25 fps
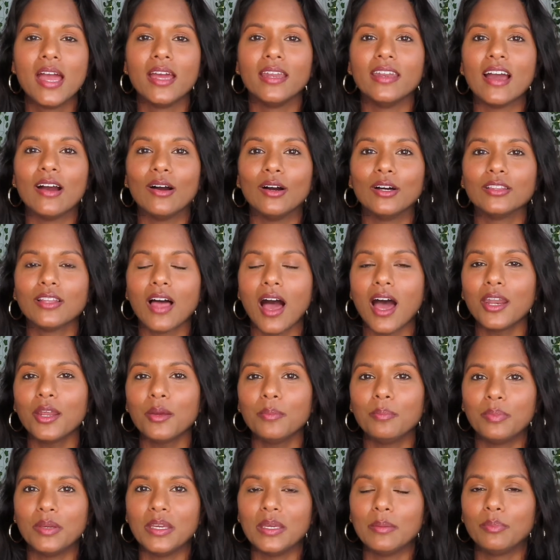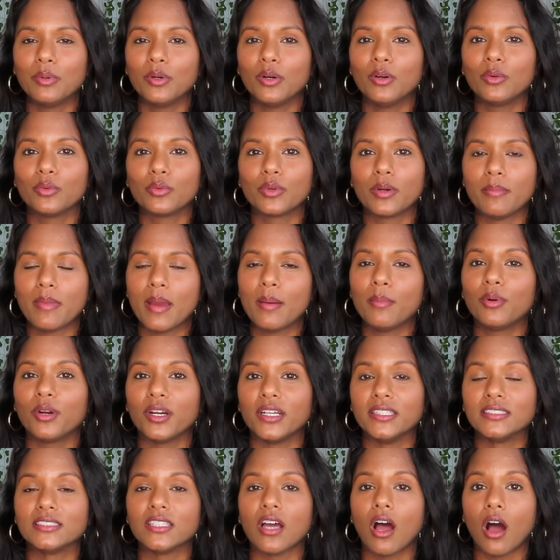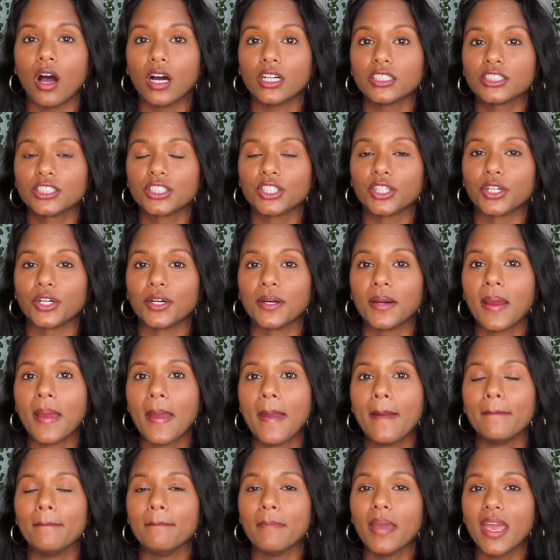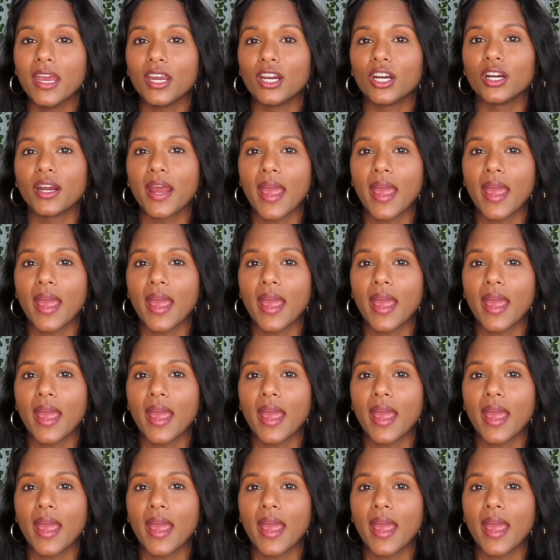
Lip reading: Now a lot of people remember as Oscar Mayer,